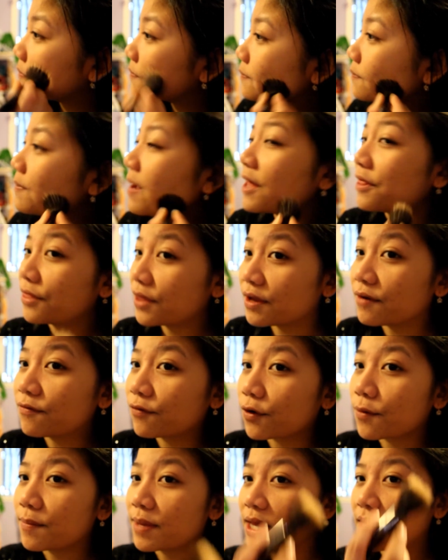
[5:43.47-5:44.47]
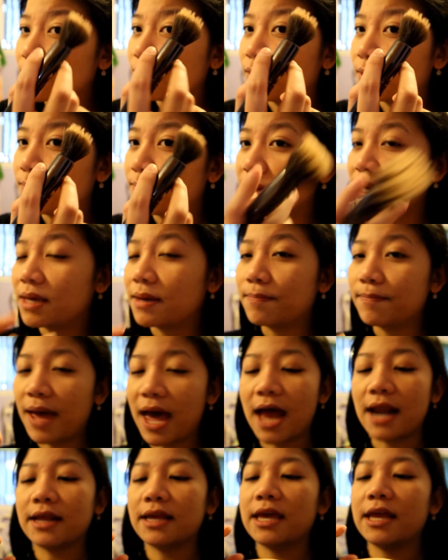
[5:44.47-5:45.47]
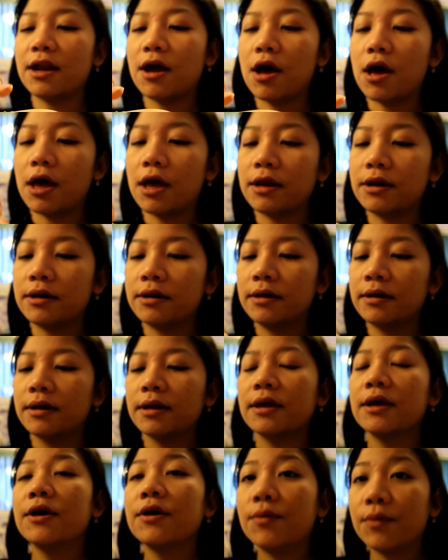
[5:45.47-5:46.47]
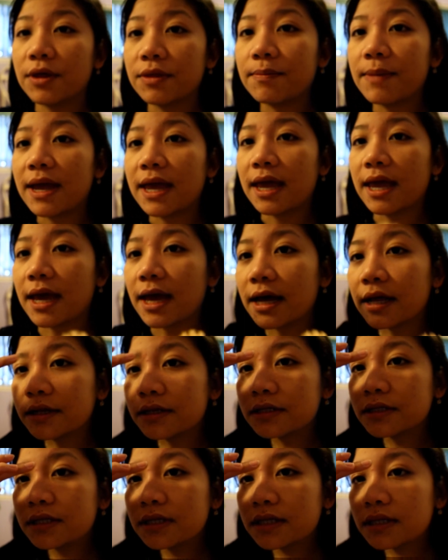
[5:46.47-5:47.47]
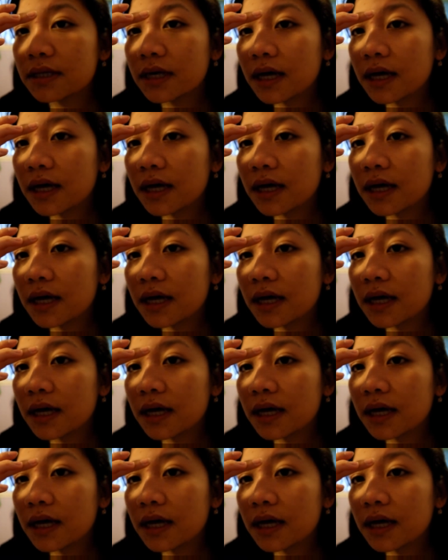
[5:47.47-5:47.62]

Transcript: method for me would be patting it on with my hand,